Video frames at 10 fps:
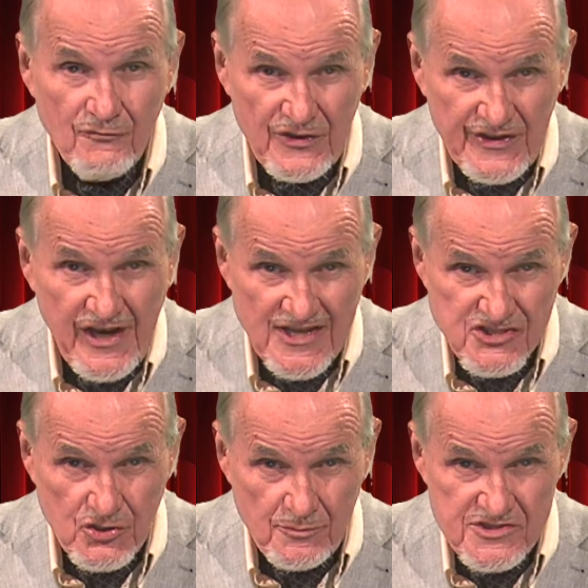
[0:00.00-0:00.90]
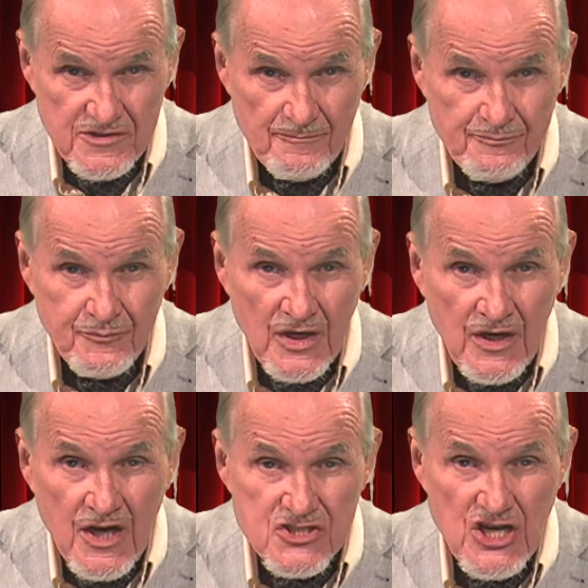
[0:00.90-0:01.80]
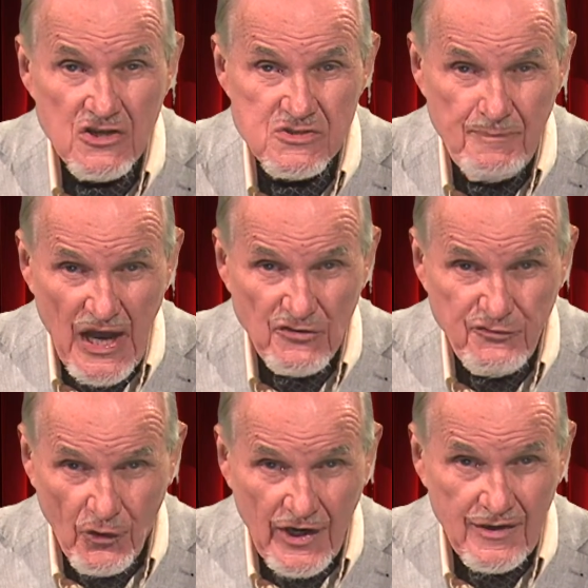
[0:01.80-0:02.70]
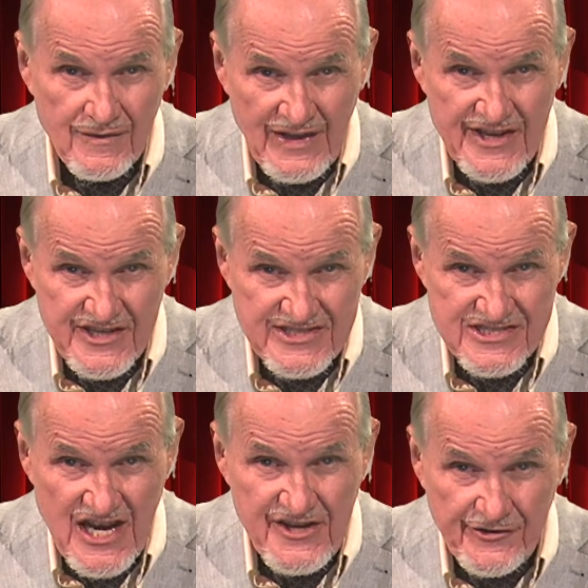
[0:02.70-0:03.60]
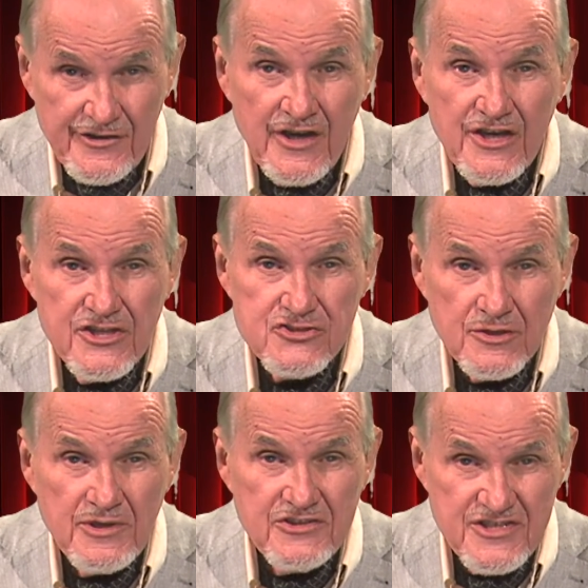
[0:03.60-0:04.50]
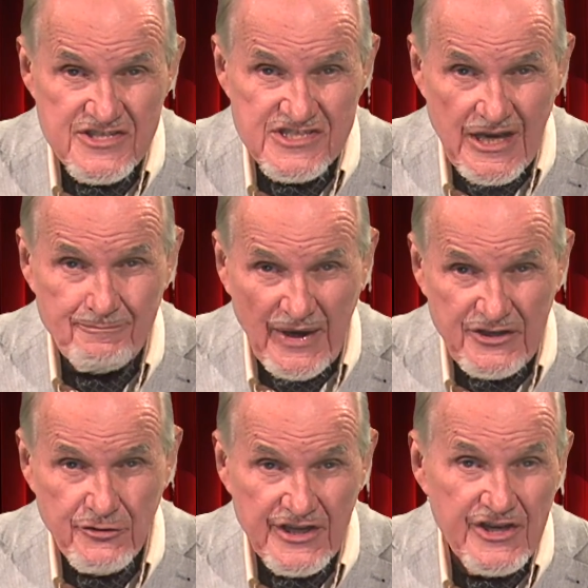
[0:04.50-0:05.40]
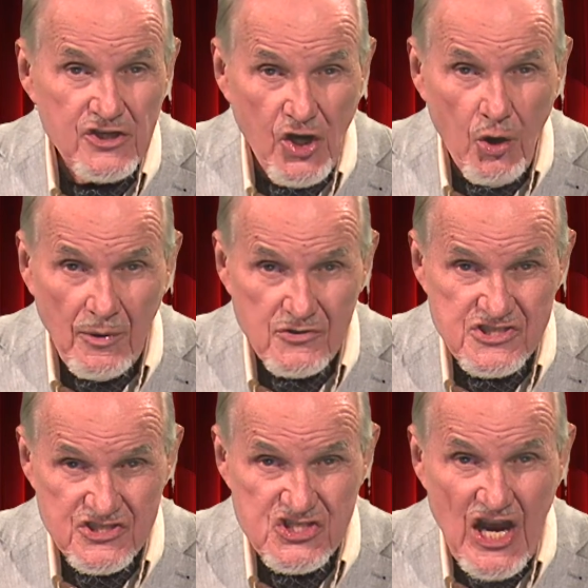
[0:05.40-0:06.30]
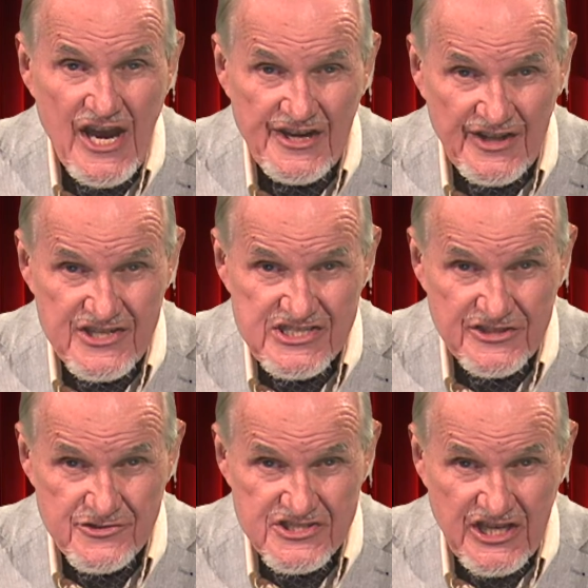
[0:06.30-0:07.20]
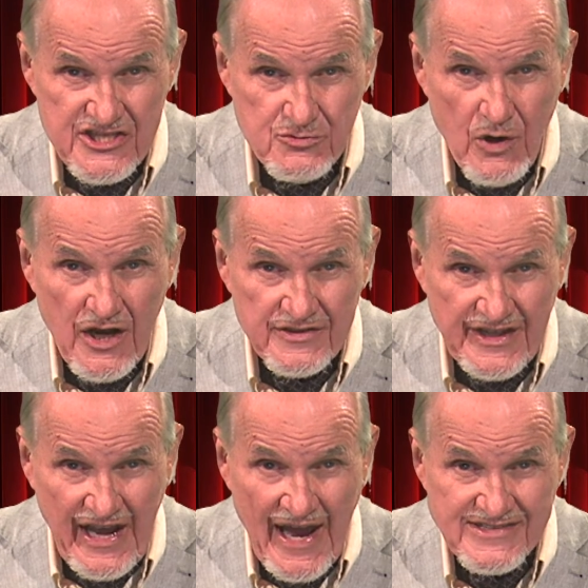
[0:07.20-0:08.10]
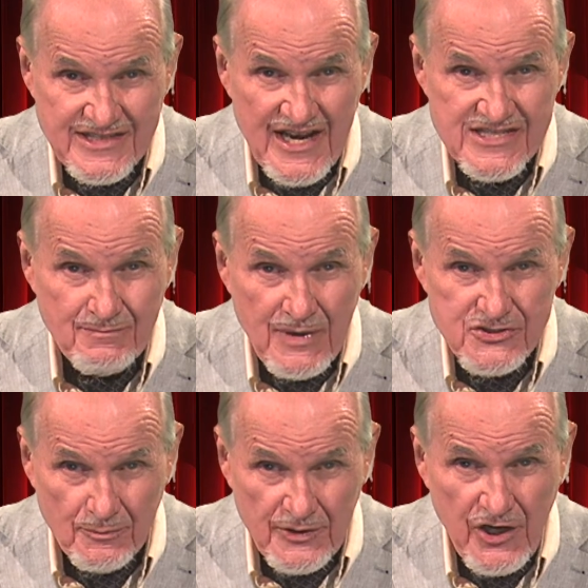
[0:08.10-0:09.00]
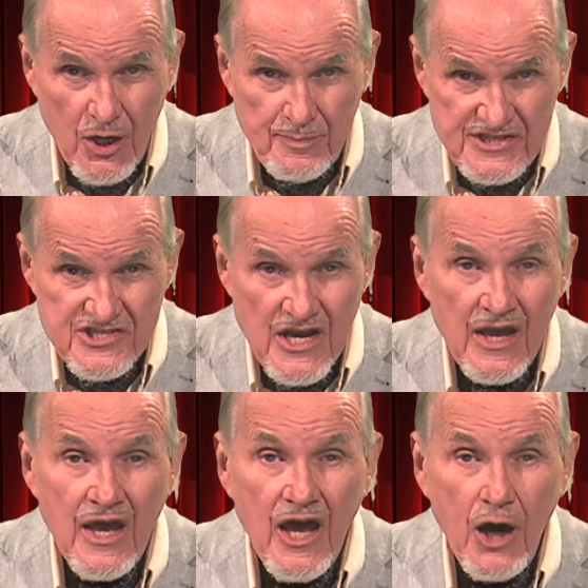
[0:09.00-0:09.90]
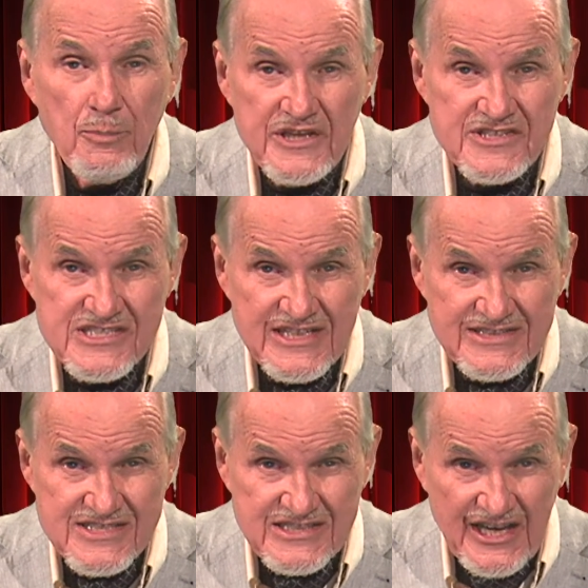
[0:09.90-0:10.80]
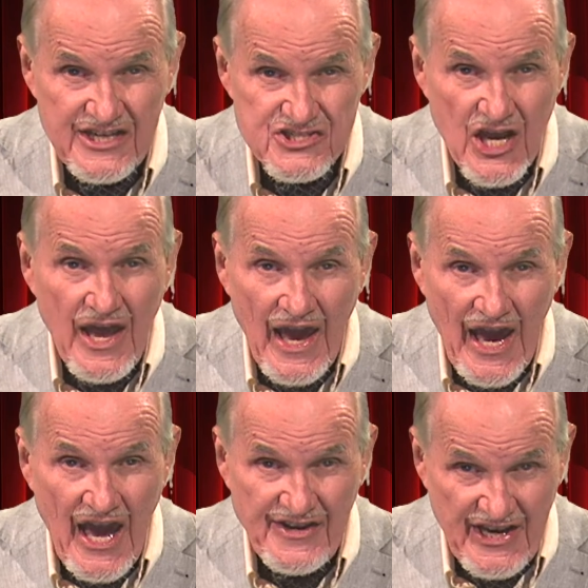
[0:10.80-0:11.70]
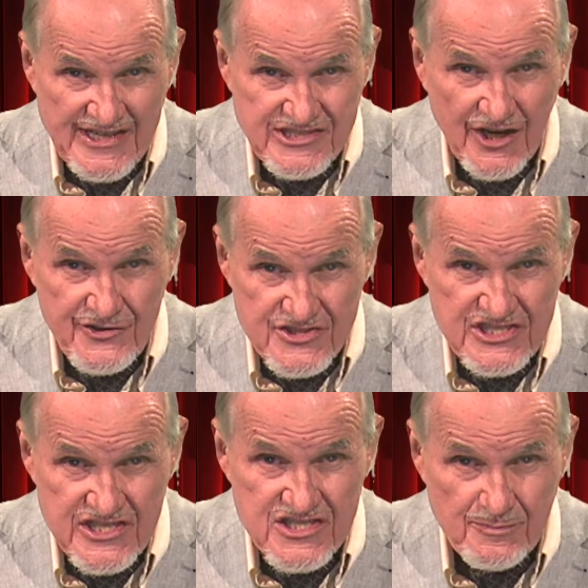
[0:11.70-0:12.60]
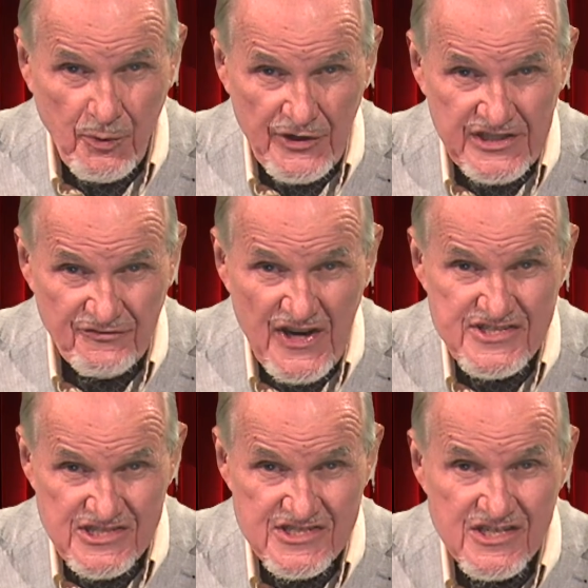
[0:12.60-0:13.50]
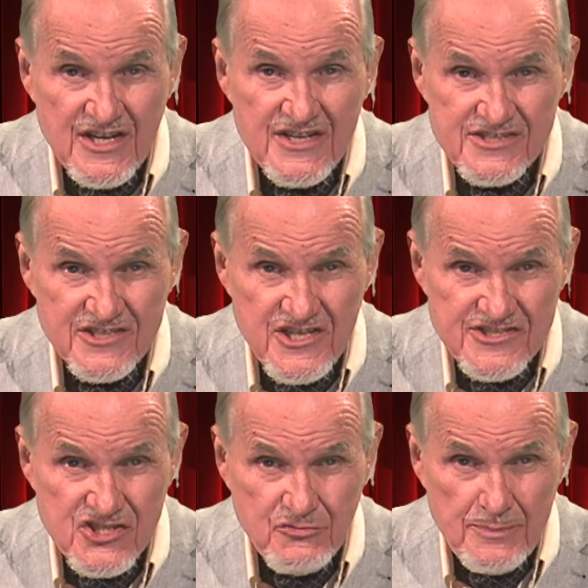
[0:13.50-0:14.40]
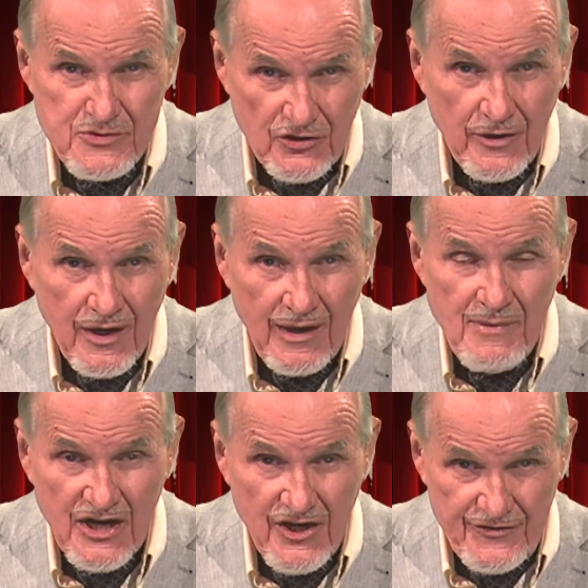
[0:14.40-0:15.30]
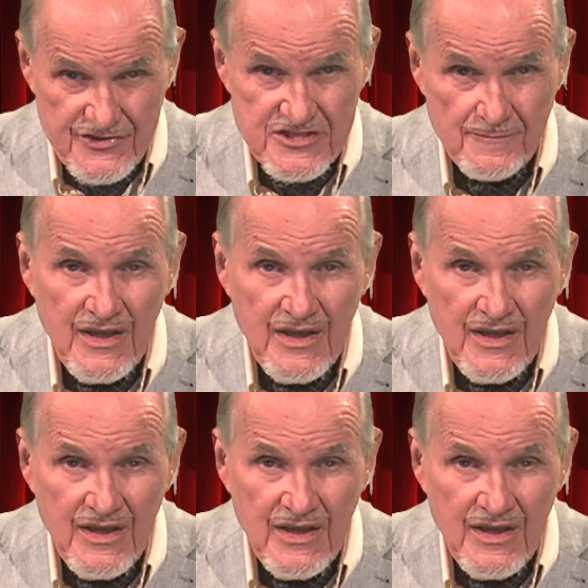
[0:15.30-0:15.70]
for the costumes. Charles Balfour, lighting designer, contributed to the set by creating gobos to shine on the center stage rug that acted as multiple carpets, helping to set the stage, and as other scene supporting devices, such as scripture, among others.